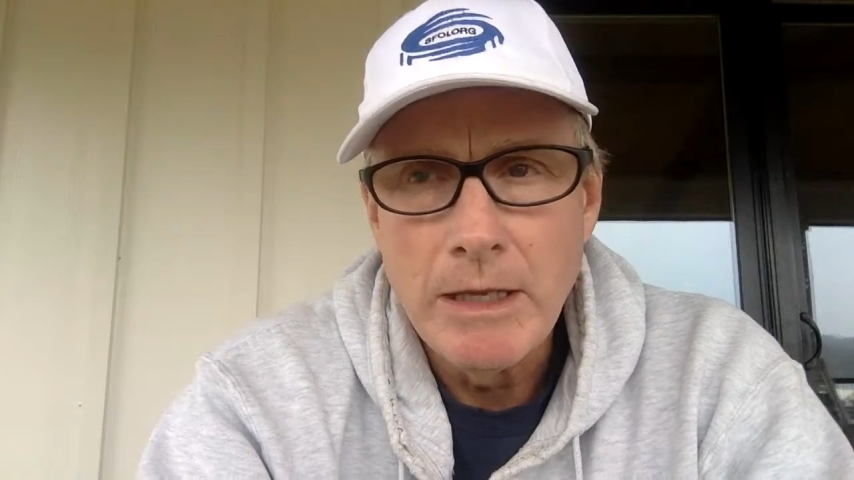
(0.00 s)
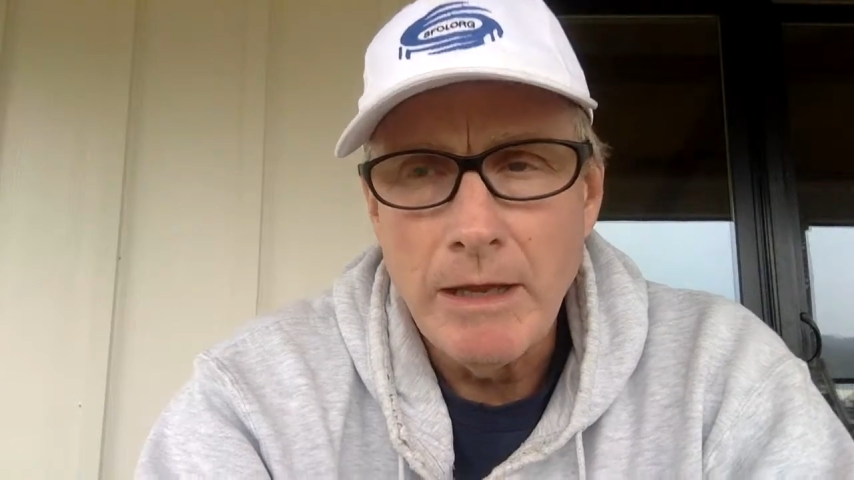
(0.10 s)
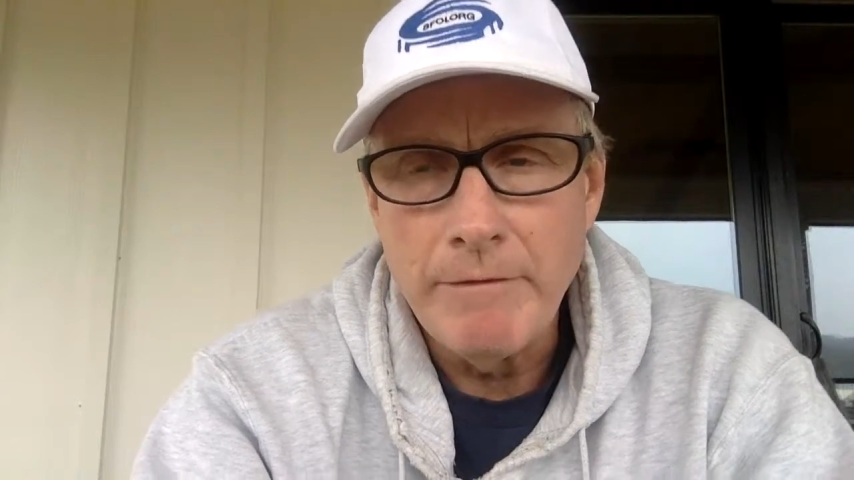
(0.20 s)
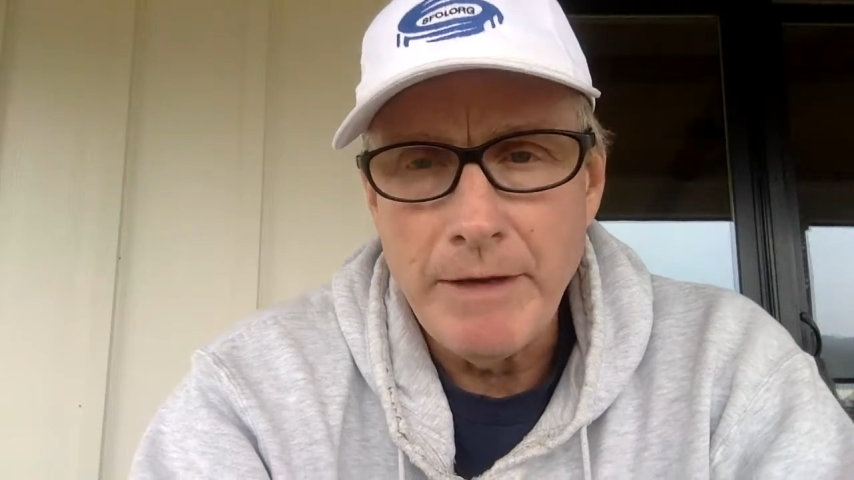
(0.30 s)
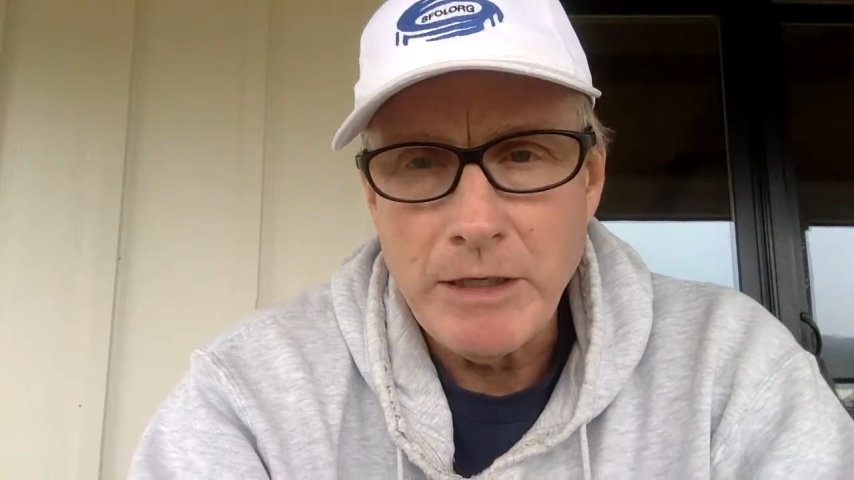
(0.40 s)

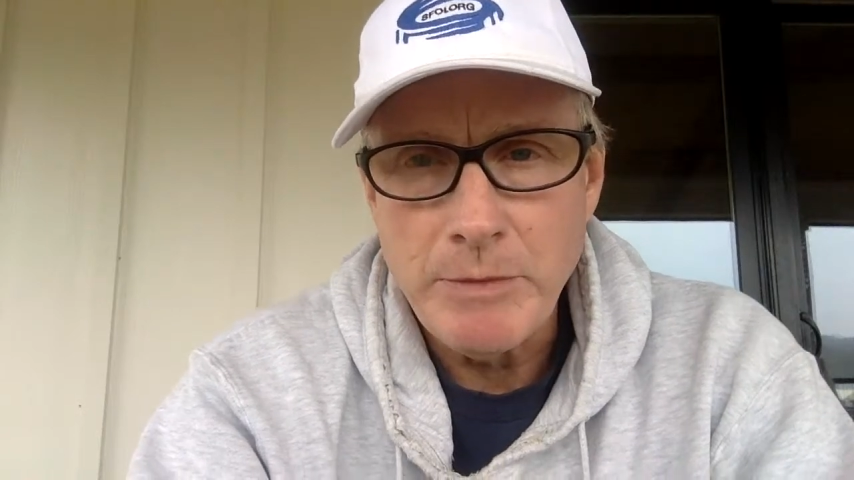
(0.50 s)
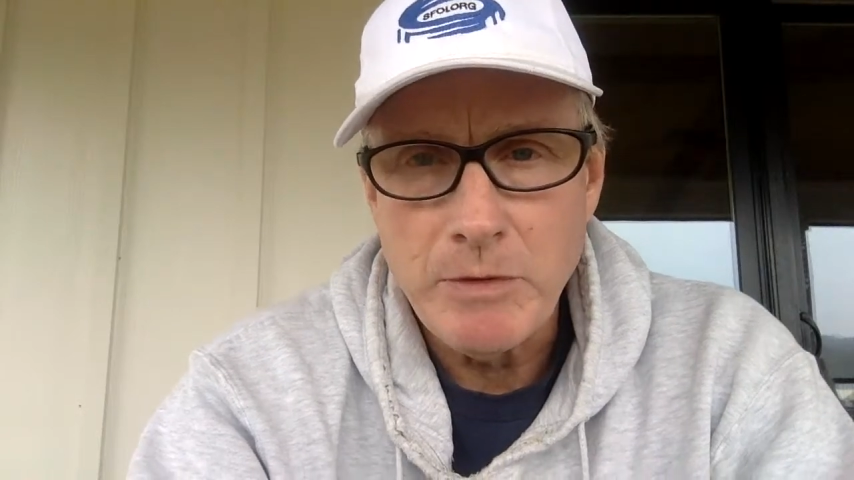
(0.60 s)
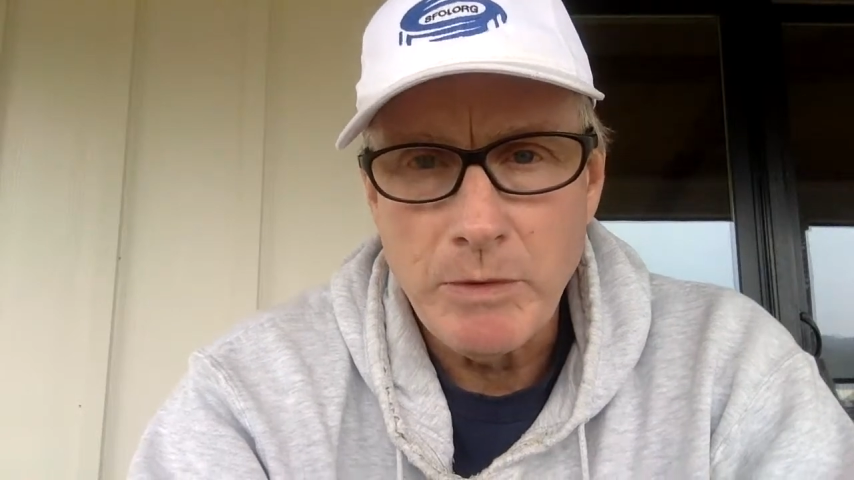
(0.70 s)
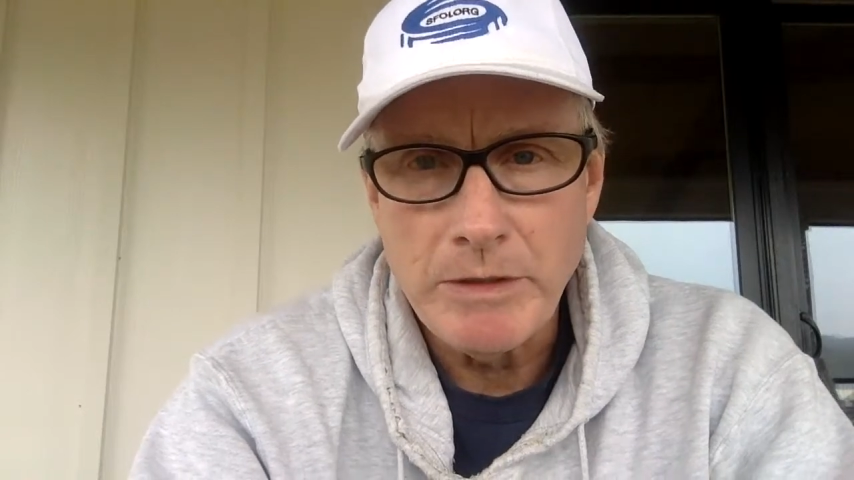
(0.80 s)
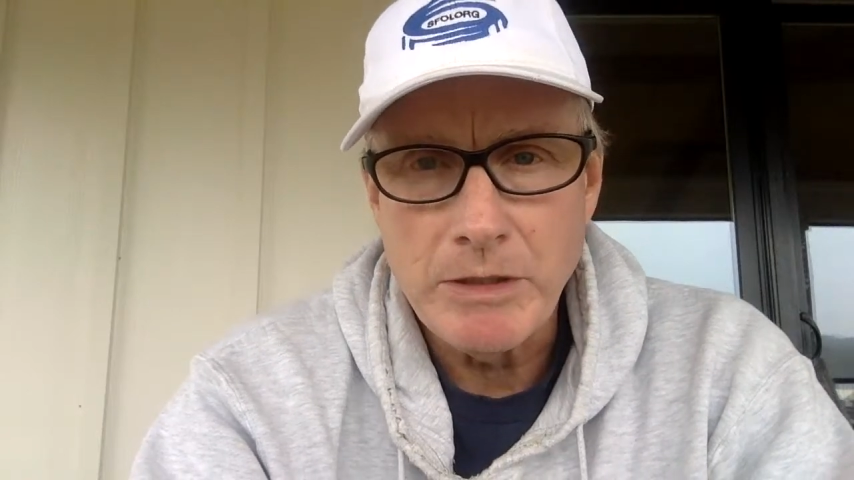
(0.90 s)
events
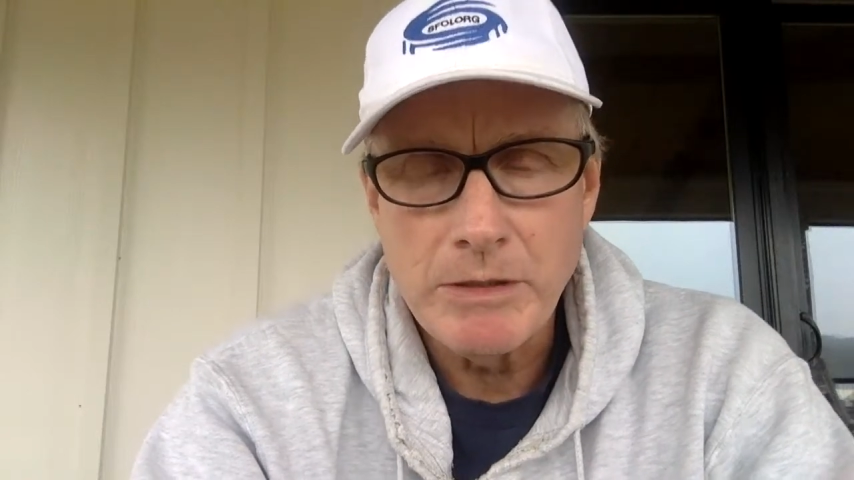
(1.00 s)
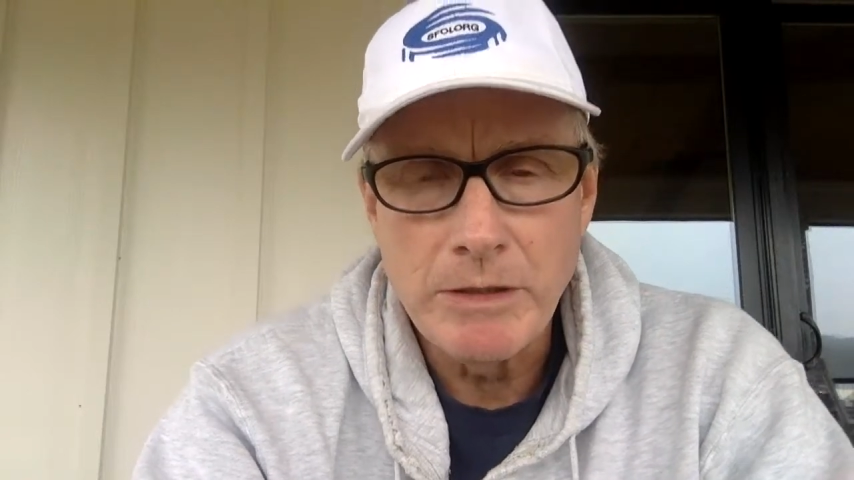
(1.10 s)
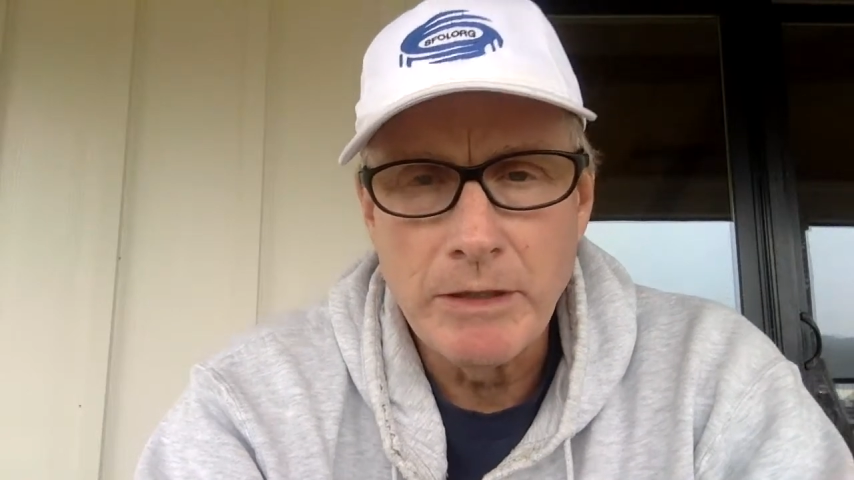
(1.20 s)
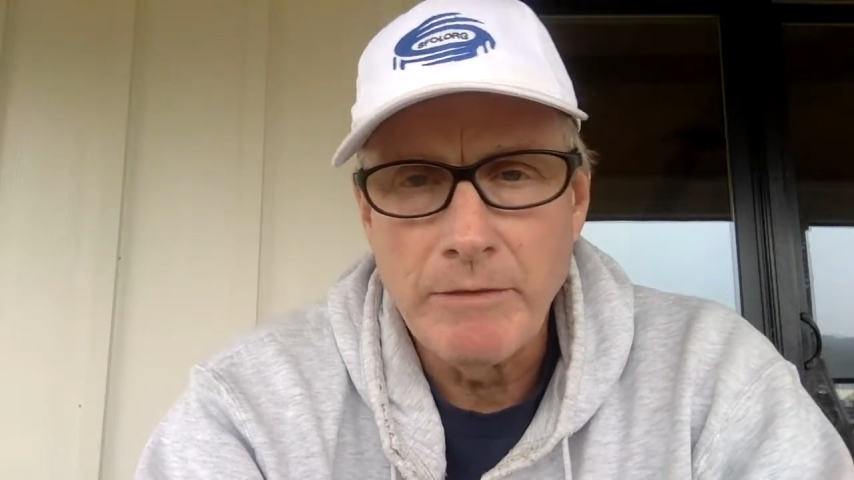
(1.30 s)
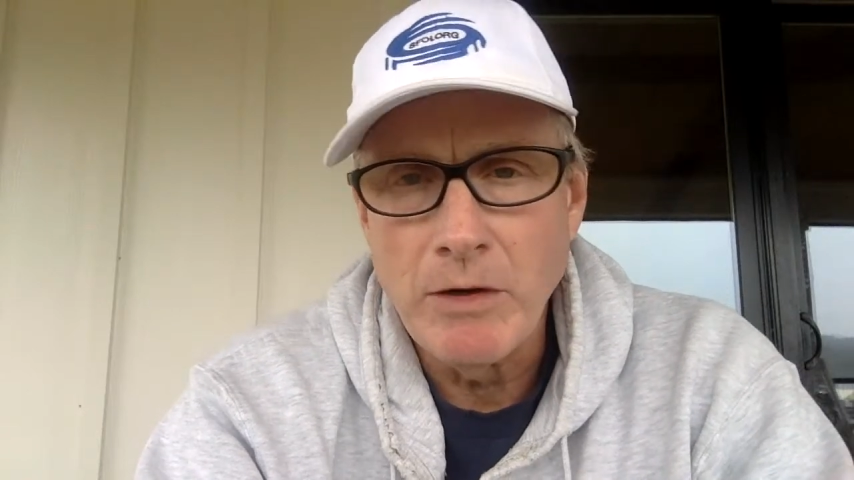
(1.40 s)
between the
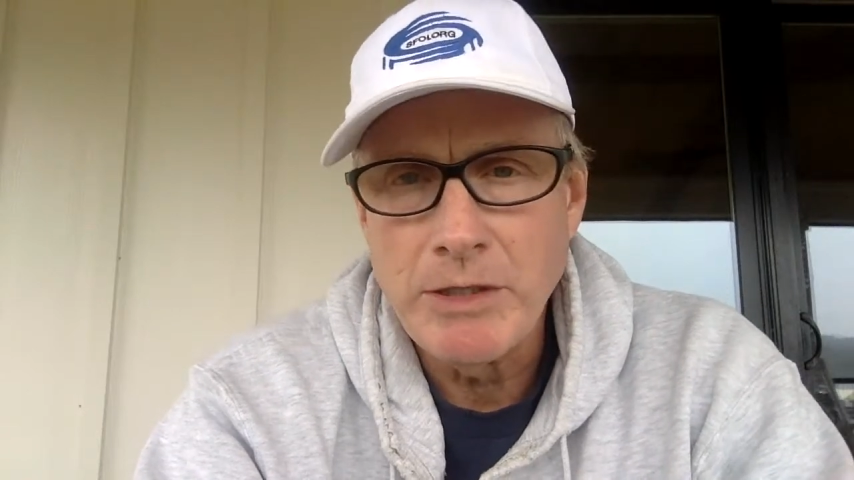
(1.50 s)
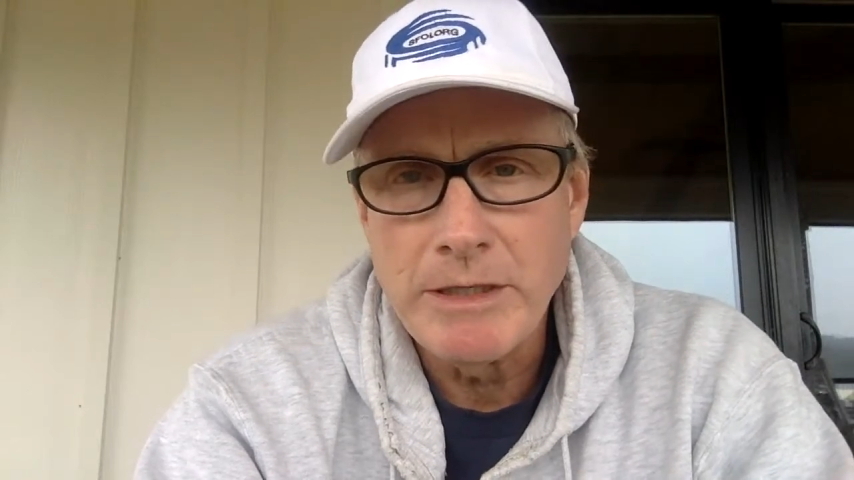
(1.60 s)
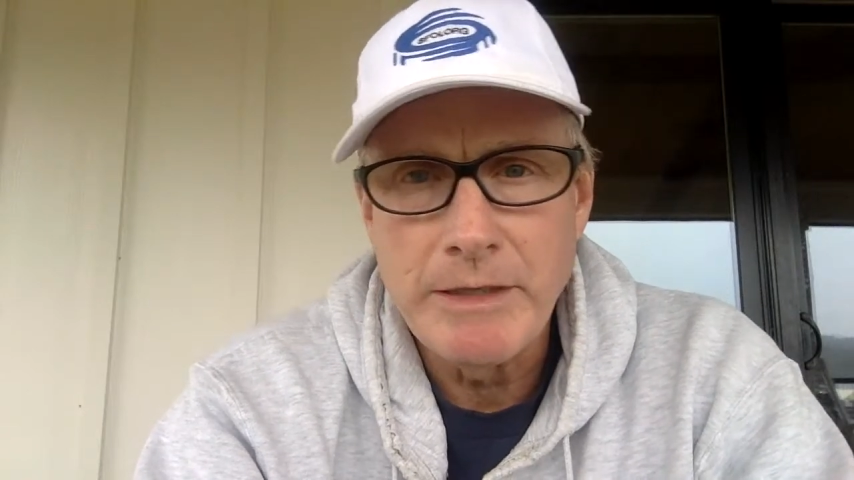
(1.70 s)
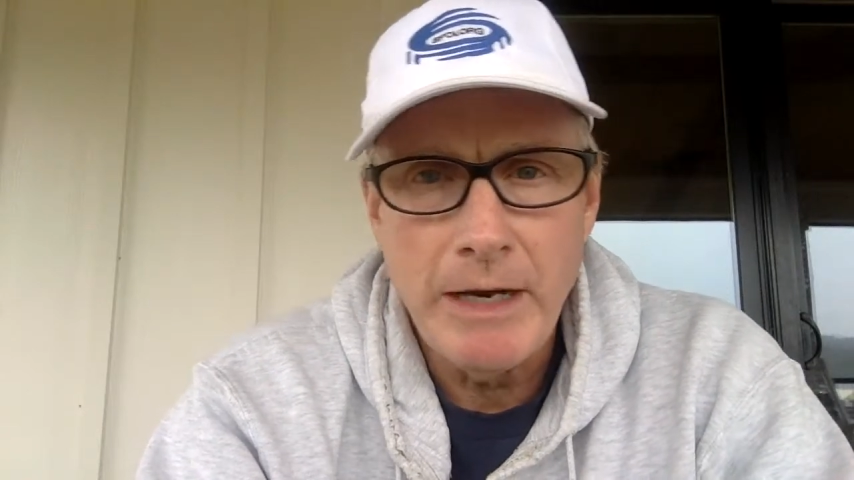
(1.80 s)
universities